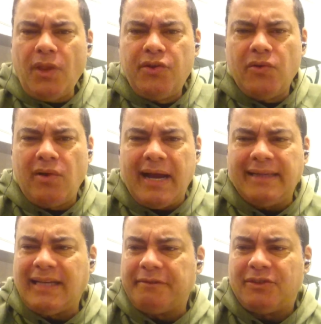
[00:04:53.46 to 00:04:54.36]
You
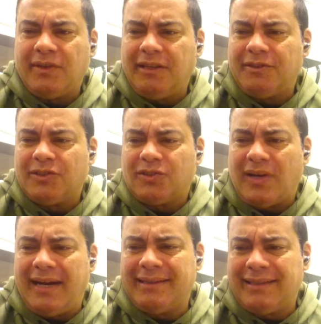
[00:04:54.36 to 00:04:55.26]
guys have to give it a
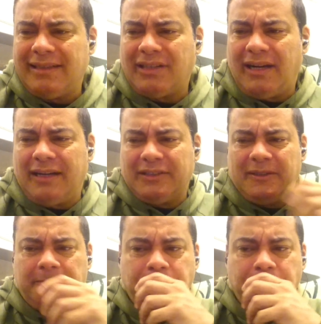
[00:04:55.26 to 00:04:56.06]
try. It tastes awesome.